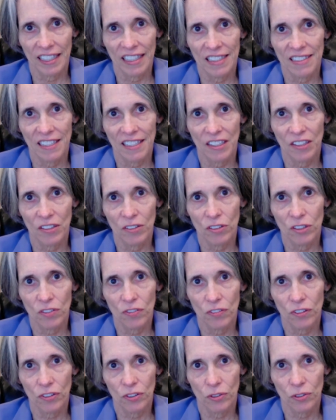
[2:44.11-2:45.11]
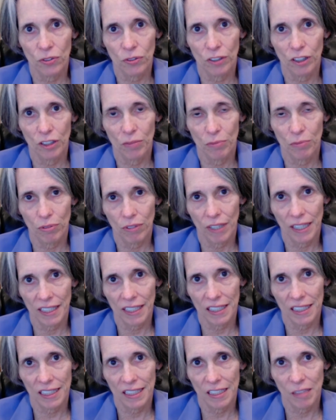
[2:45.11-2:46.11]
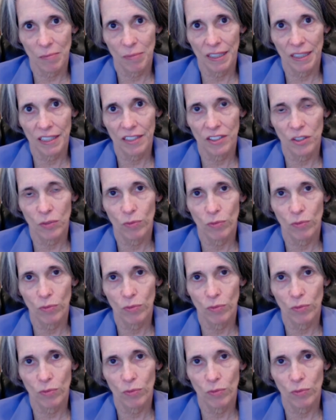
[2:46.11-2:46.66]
is a useful tool in pregnancy because